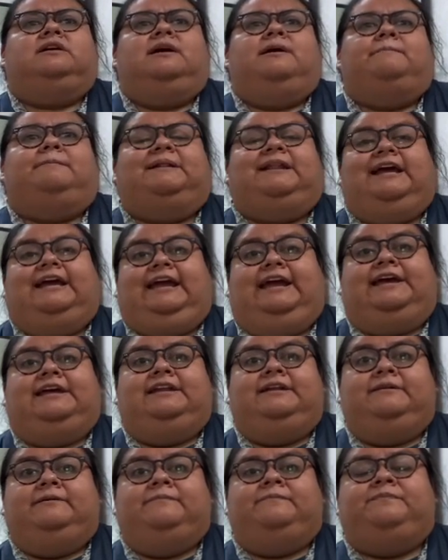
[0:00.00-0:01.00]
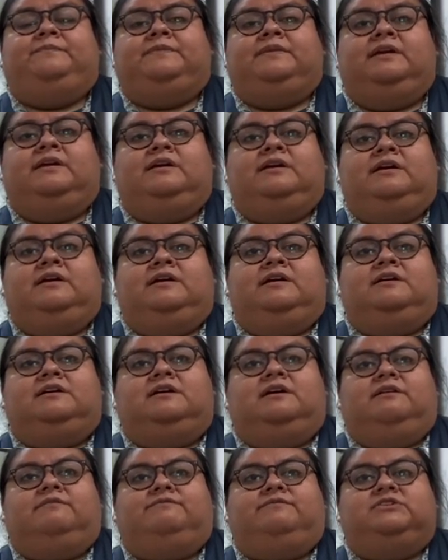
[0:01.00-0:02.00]
plan
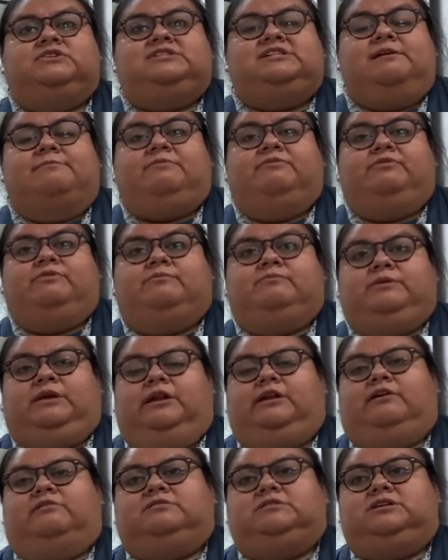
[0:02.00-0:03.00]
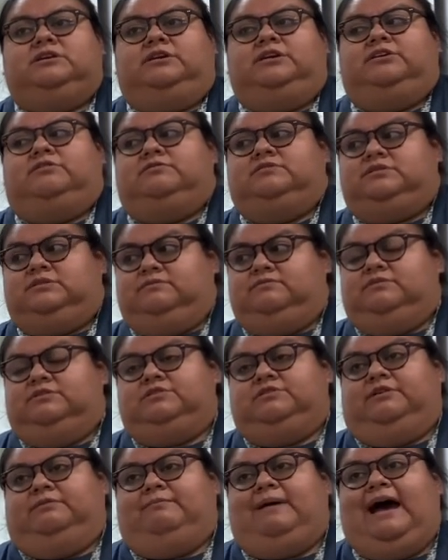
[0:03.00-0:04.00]
for some of them, you know, to use
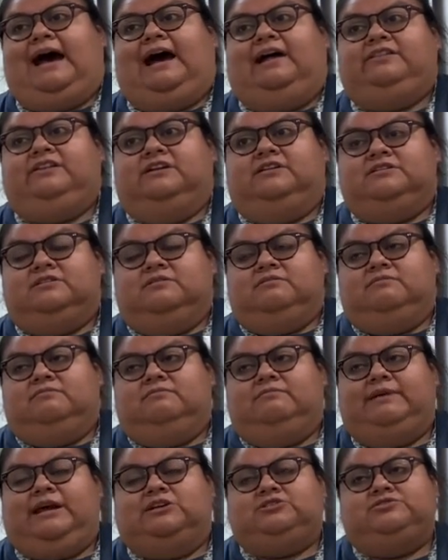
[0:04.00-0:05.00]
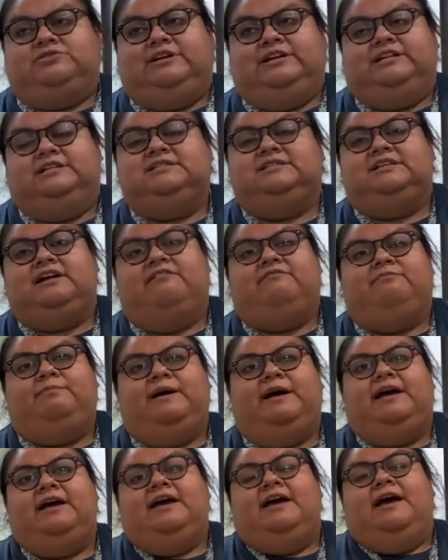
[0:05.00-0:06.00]
during math and measuring and stuff, but
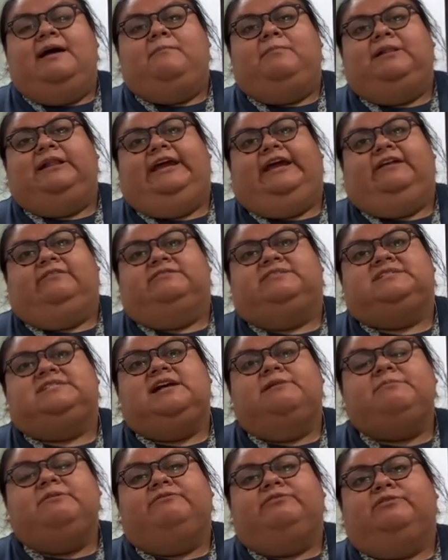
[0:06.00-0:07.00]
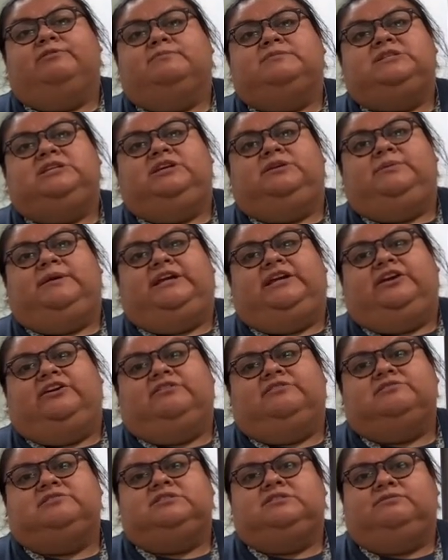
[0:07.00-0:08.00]
plan some of them to be
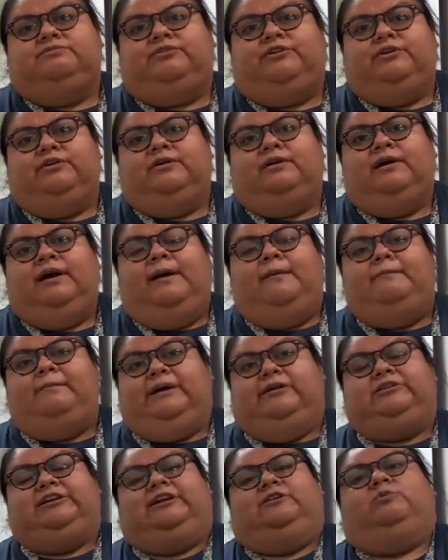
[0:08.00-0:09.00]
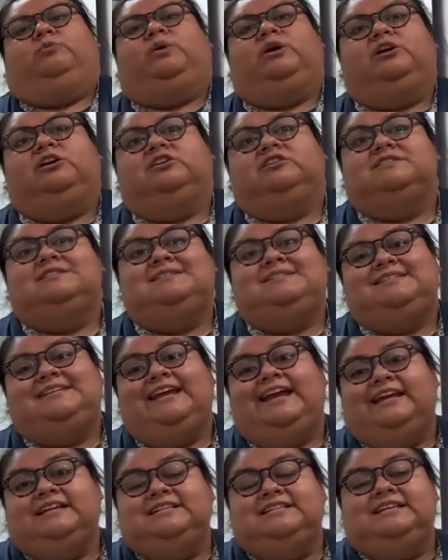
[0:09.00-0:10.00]
used for building words,
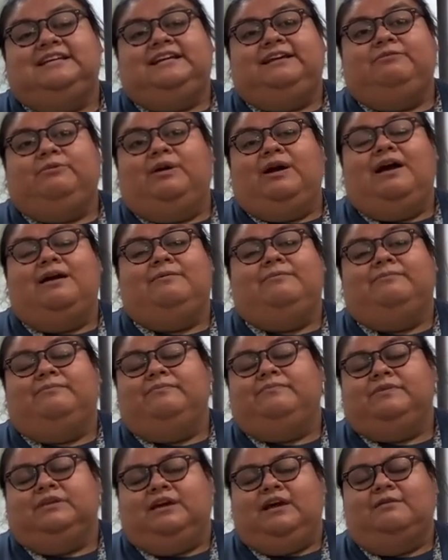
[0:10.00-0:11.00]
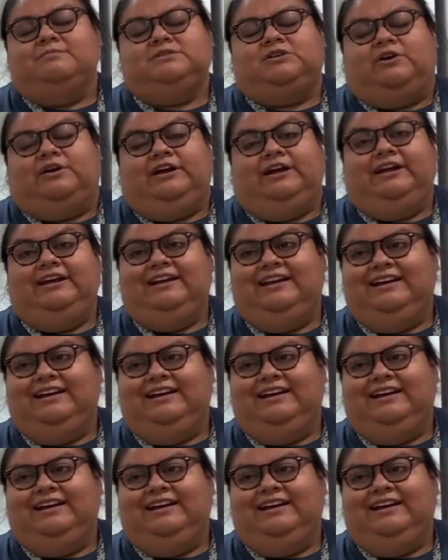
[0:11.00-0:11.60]
CAT, I'm sorry,